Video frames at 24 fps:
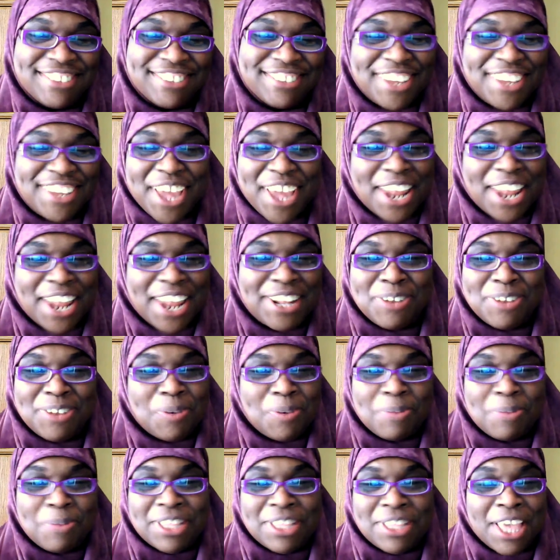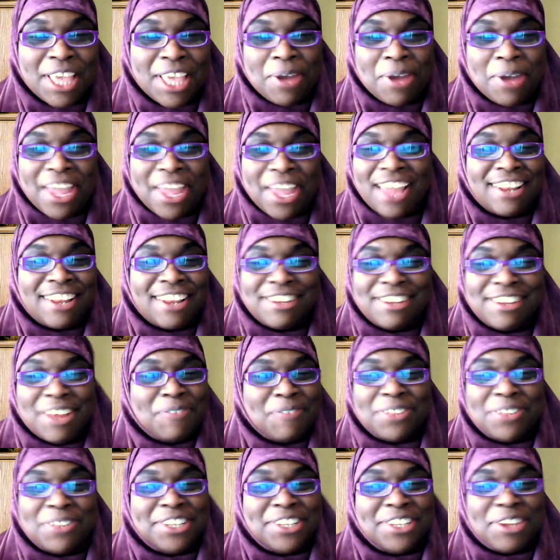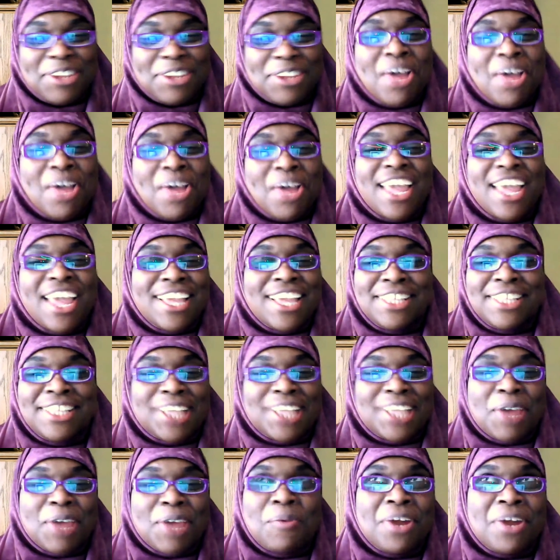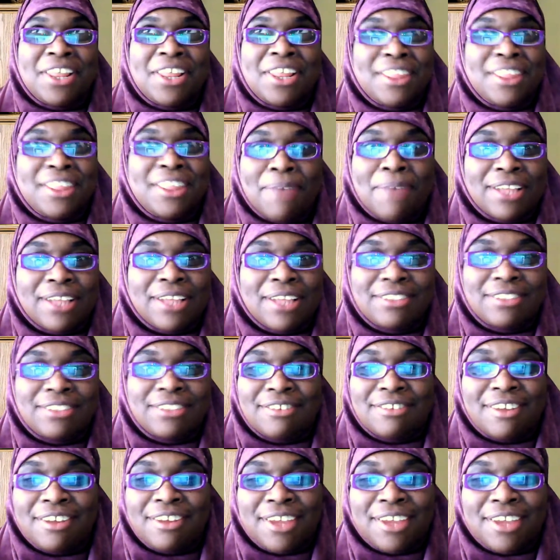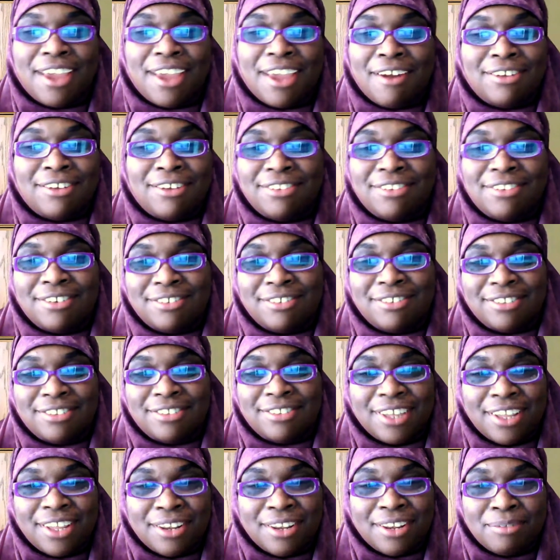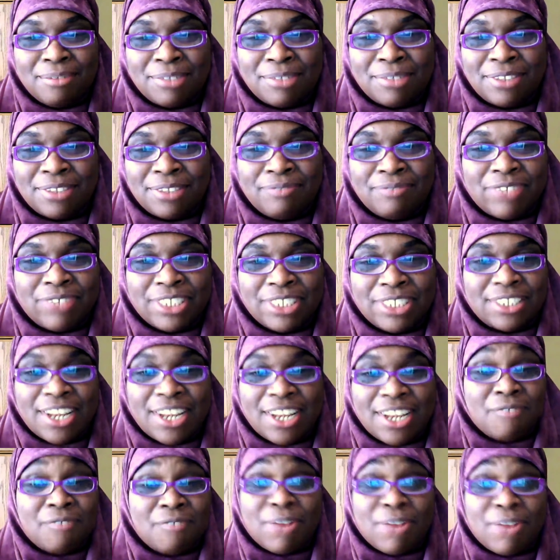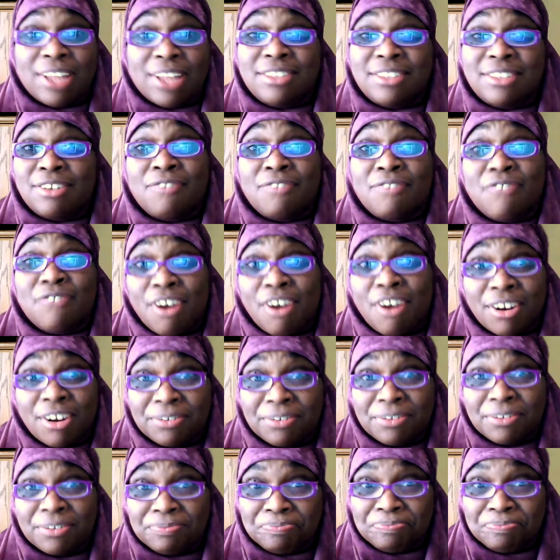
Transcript: You got to deal with Mateo again. You definitely do. He's like one of the best characters in Muslim fiction that I've read so far.